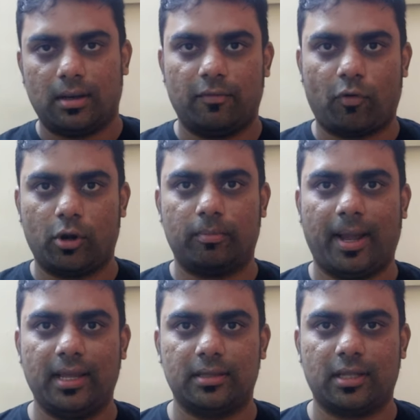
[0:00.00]
followed
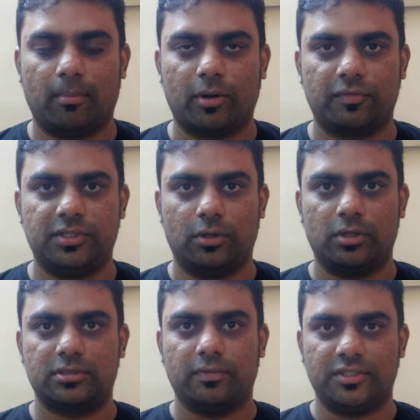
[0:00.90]
by the number of
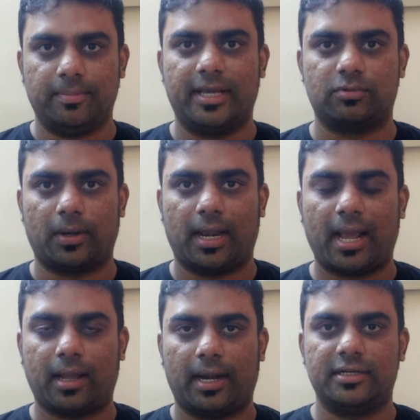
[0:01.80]
zeros, which makes 1
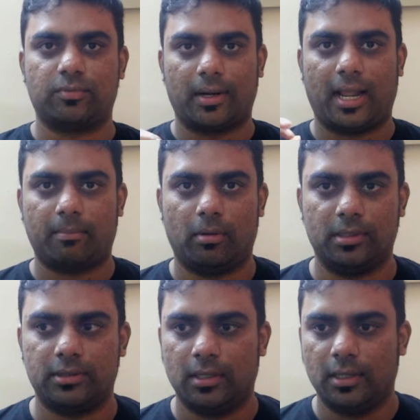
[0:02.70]
lakh, and it's 1 lakh per
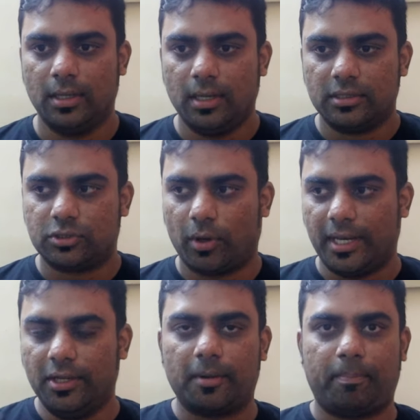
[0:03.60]
month. So
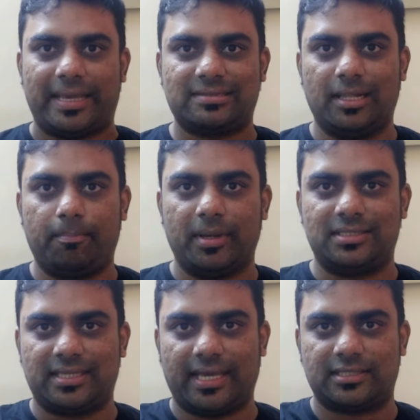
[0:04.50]
in your pay slip,
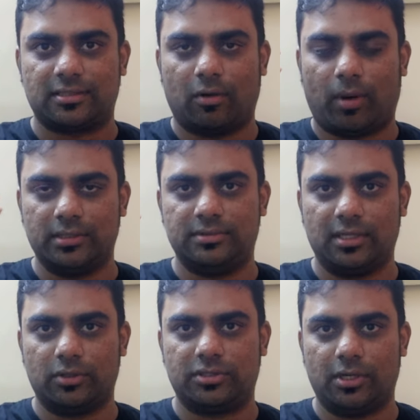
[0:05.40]
it says
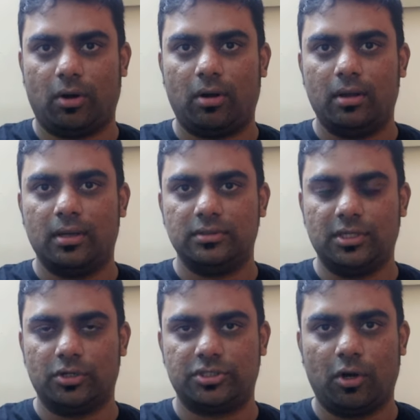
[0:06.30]

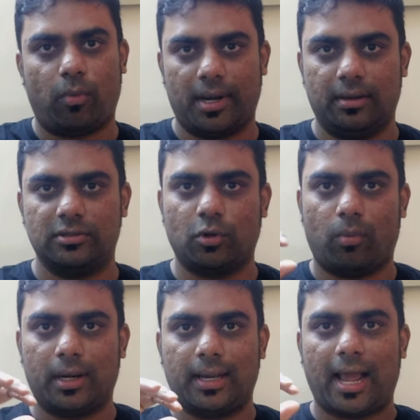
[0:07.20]
100,001. So
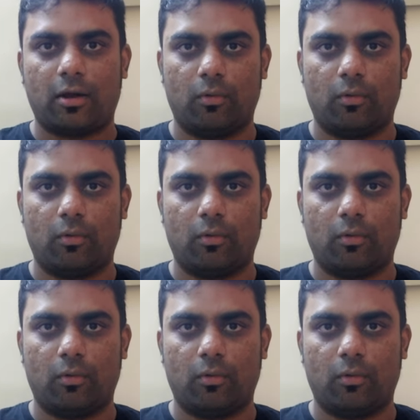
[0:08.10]
1 lakh